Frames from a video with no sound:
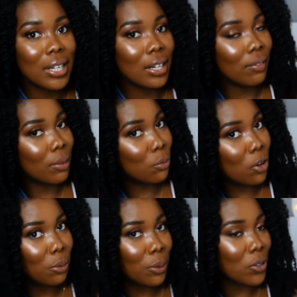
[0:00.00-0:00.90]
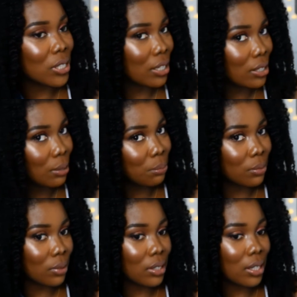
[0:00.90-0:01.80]
it even more, because there
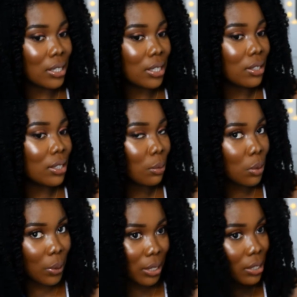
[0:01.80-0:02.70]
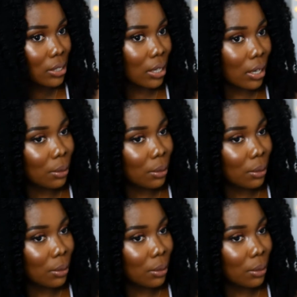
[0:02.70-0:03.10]
are still some twists